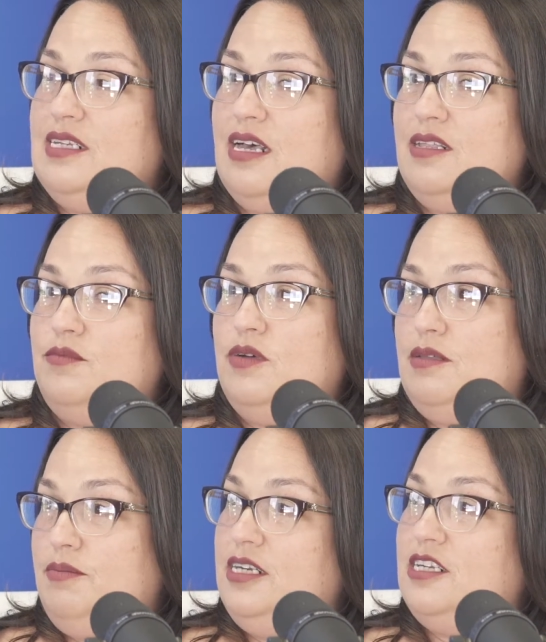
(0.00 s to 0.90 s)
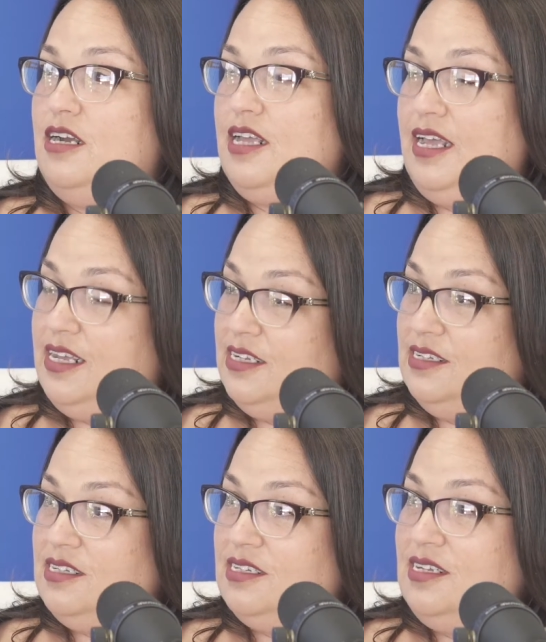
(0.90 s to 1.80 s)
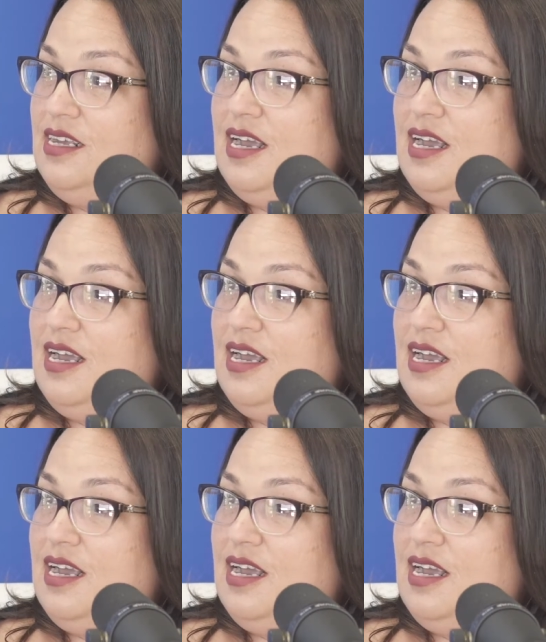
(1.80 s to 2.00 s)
tell them what the big chunk is,